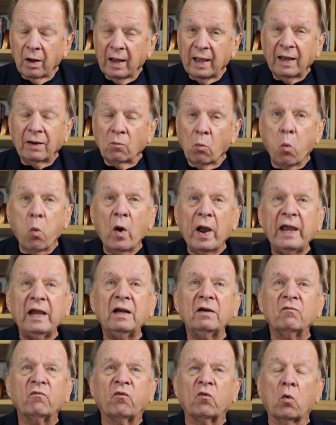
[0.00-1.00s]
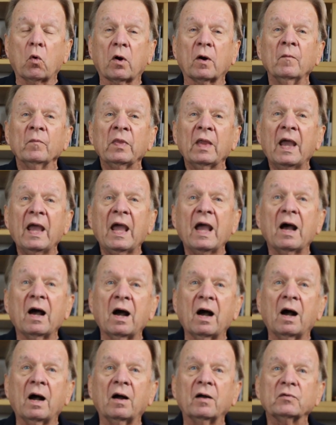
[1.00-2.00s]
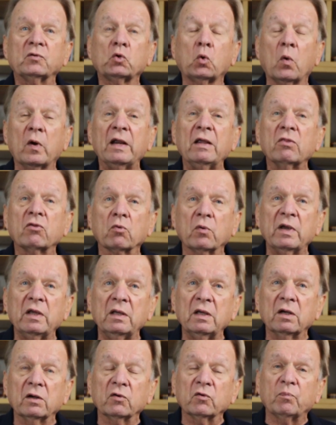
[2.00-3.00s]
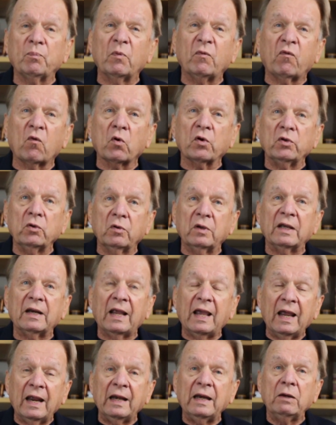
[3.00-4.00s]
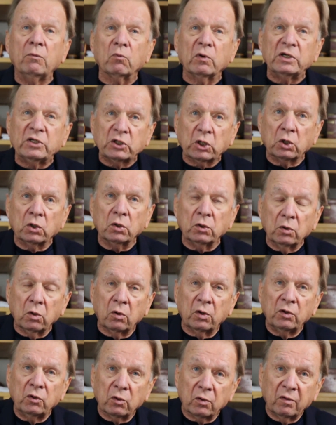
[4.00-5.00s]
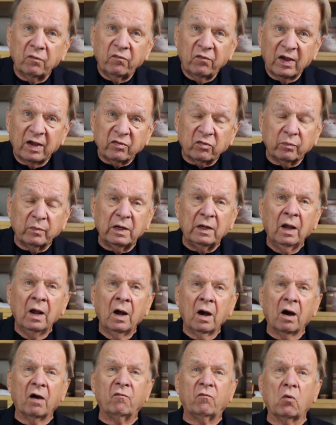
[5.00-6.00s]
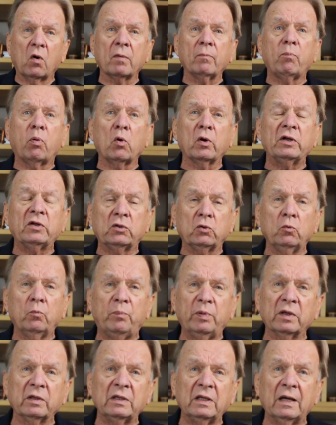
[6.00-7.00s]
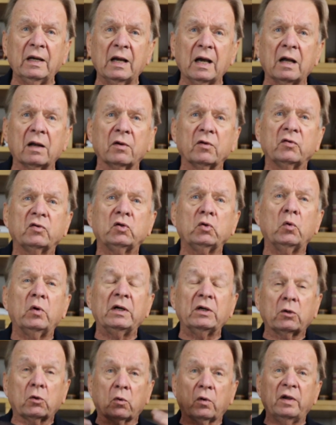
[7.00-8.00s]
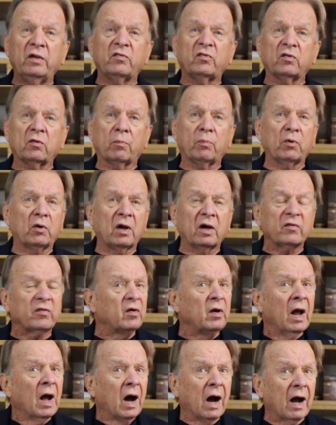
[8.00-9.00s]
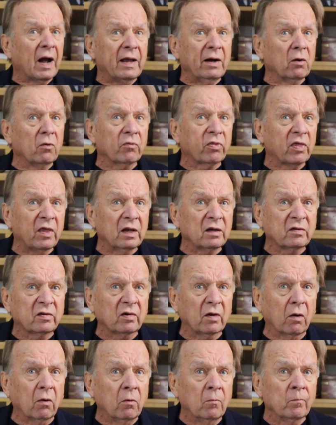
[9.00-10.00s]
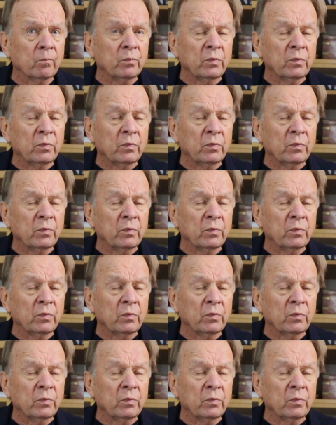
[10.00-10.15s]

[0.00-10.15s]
and wait for eh, uh, 23 years before you get any return on your investment of $1.2 billion to increase your production? I don't think so.